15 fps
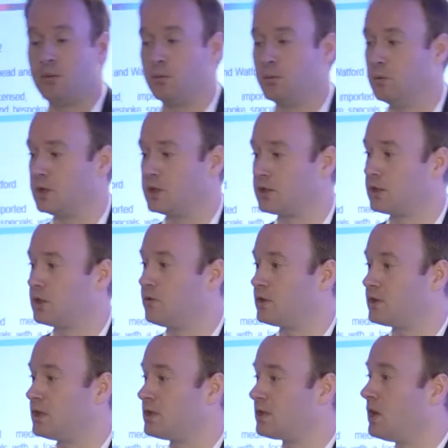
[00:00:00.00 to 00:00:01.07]
which
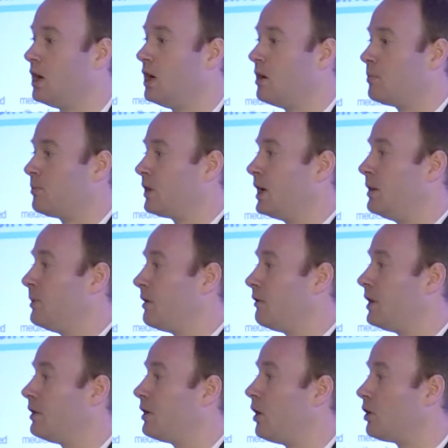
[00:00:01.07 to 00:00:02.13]
services
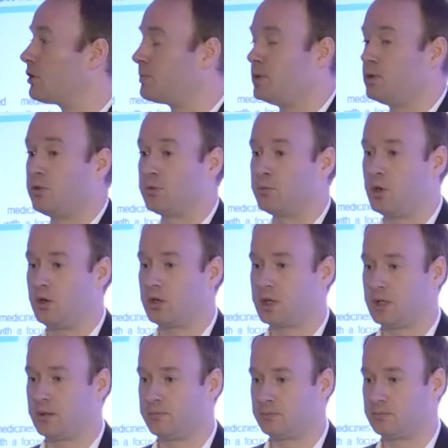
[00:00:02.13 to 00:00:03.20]
primarily the hospitals
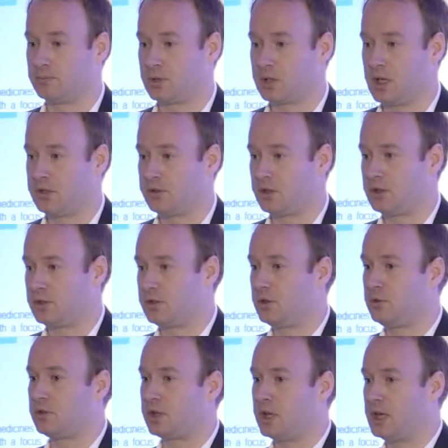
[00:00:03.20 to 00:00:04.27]
market. Okay, so there's two
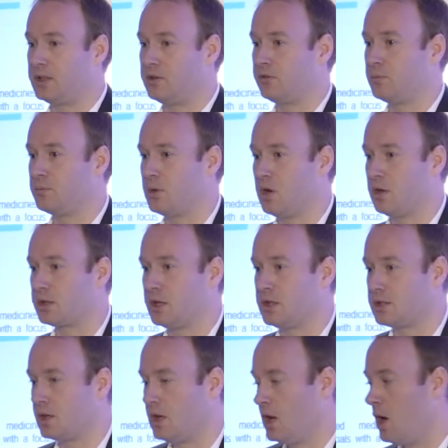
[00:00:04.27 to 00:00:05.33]
slightly different
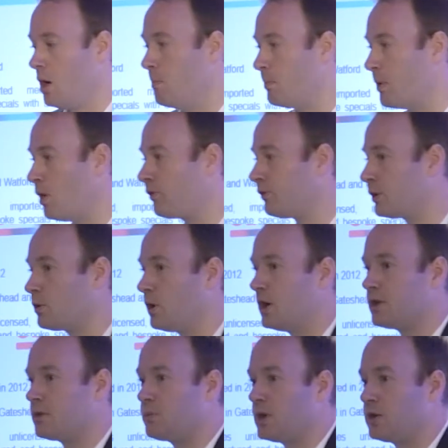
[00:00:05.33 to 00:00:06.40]
markets. Both require
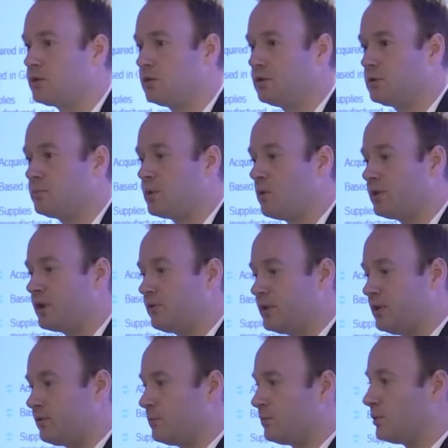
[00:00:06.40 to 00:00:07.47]
specials, both have
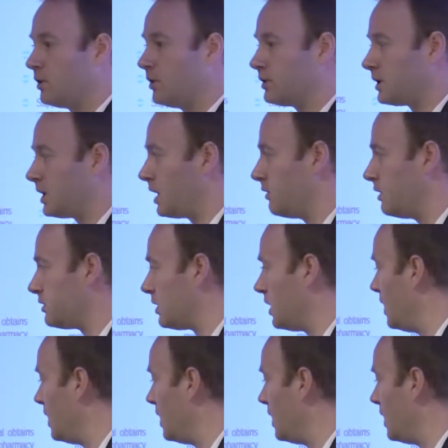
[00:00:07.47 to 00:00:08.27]
different product areas.